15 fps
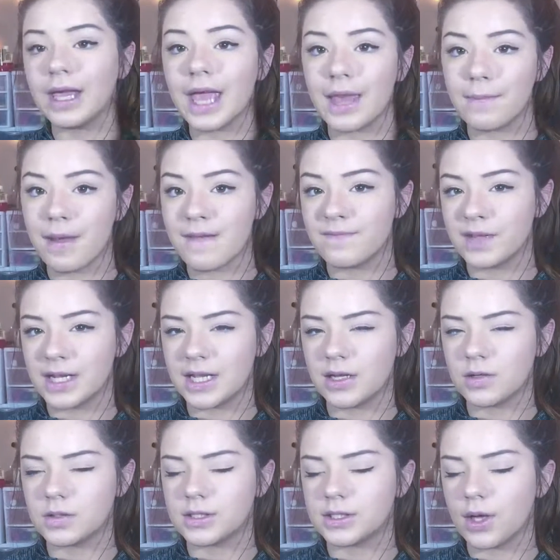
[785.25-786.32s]
in my
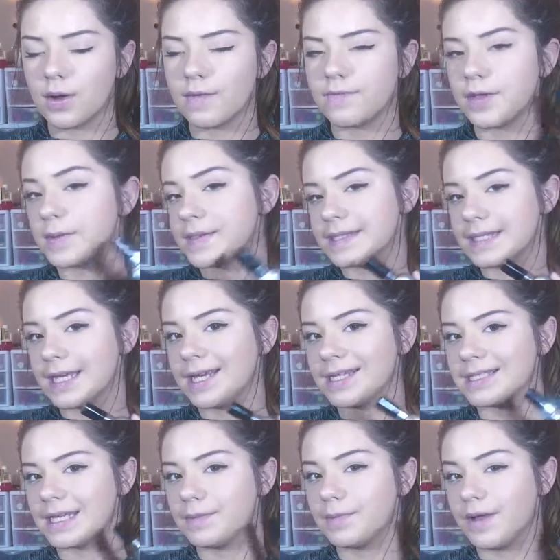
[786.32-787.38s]
videos, so if you see
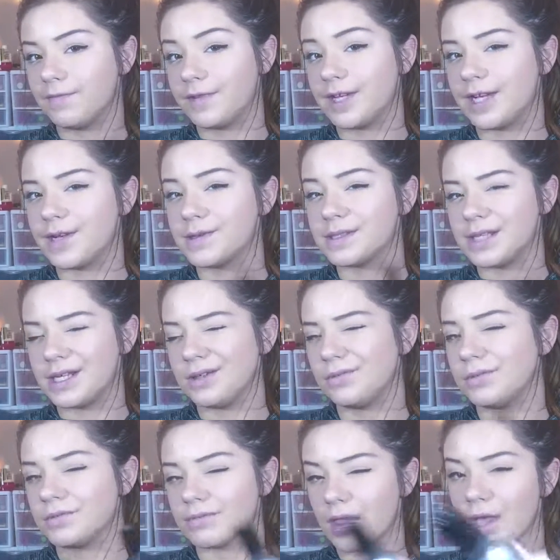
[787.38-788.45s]
it in my videos, then
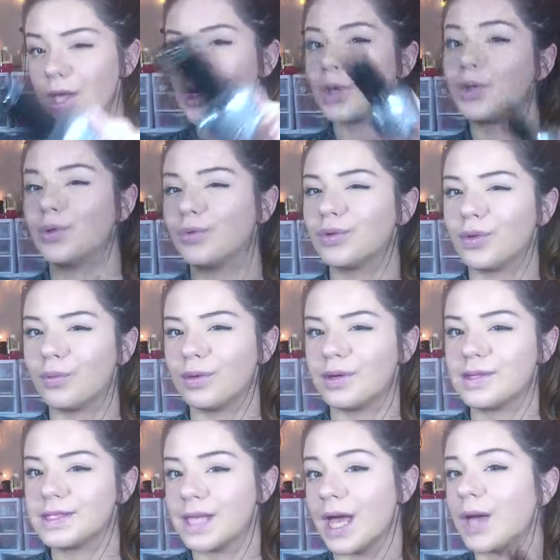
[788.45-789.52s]
you know where
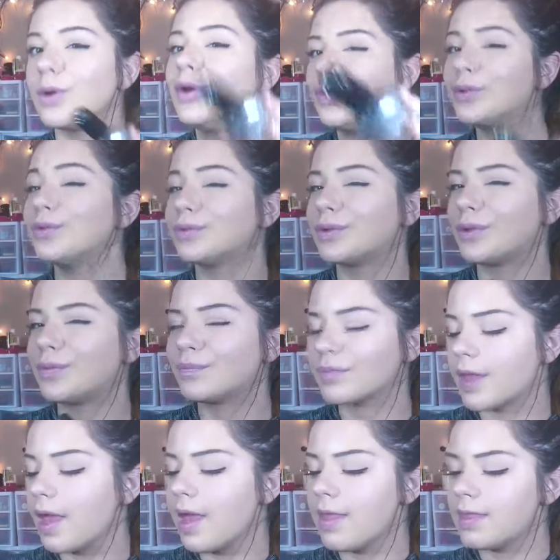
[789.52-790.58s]
it's at. You know.
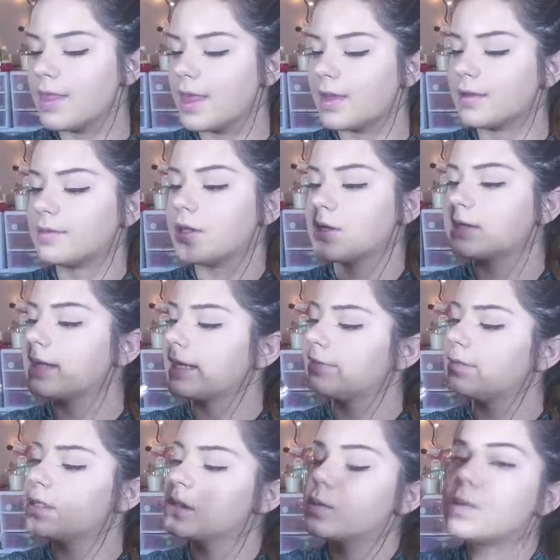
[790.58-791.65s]
And then there's, like,
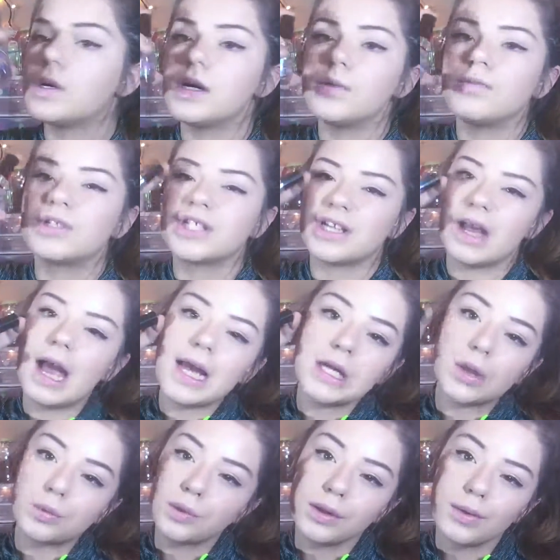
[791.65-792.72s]
this one, which I
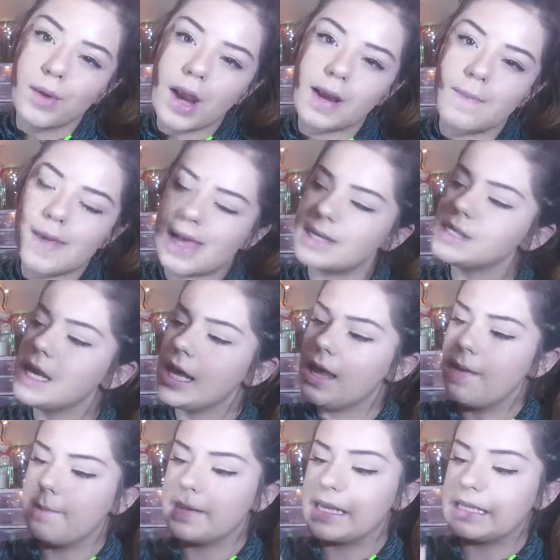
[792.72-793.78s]
don't really recommend
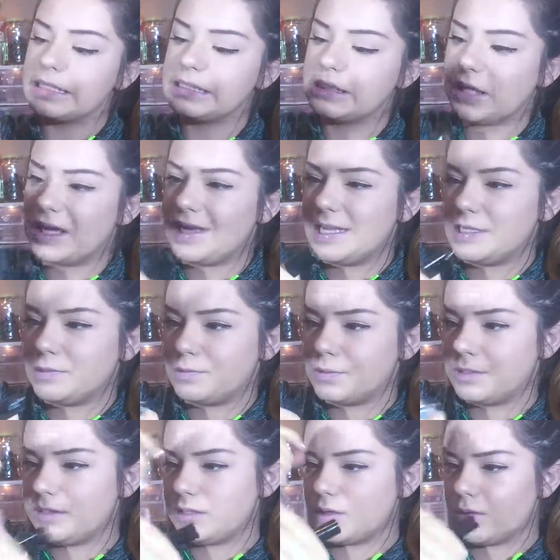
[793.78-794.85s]
because I don't
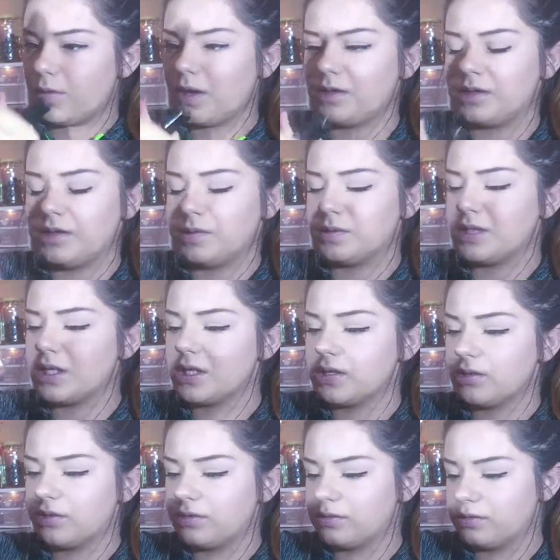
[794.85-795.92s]
really know how to use it.